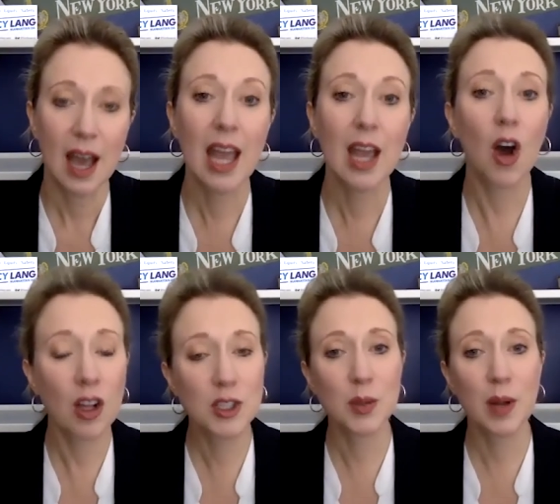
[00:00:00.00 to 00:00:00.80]
I
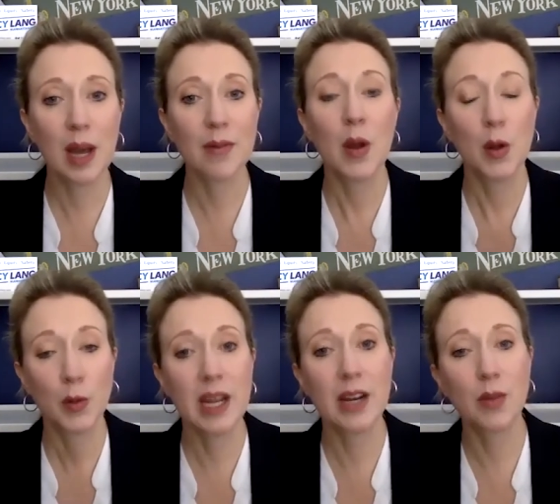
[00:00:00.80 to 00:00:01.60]
also have
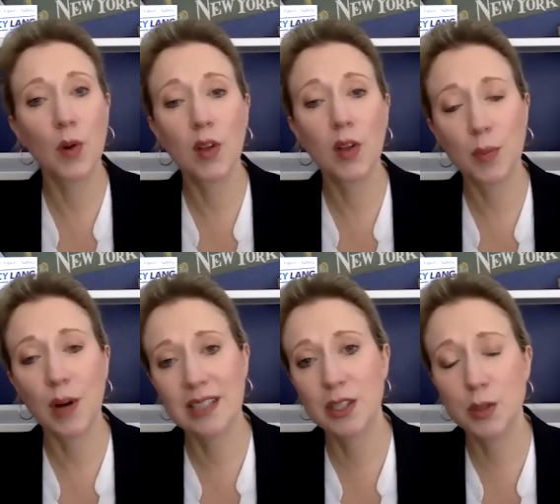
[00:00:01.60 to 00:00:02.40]
created the role of a
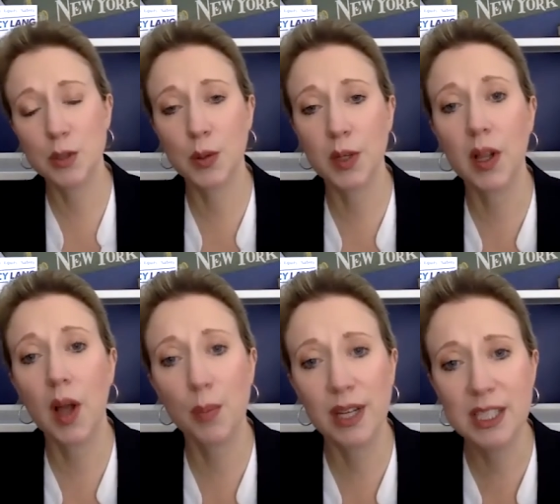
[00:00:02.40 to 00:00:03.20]
prosecutorial
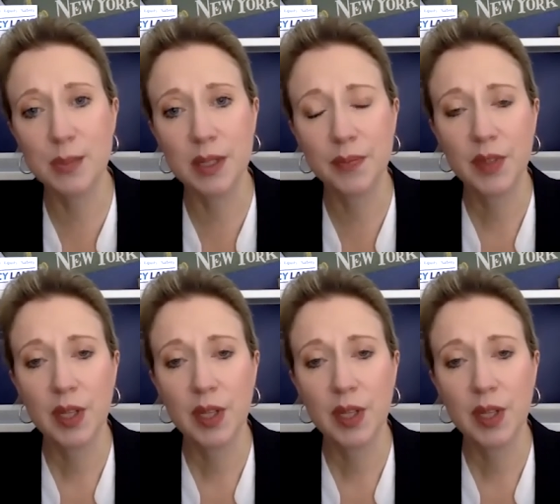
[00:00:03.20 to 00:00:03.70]
ombudsman,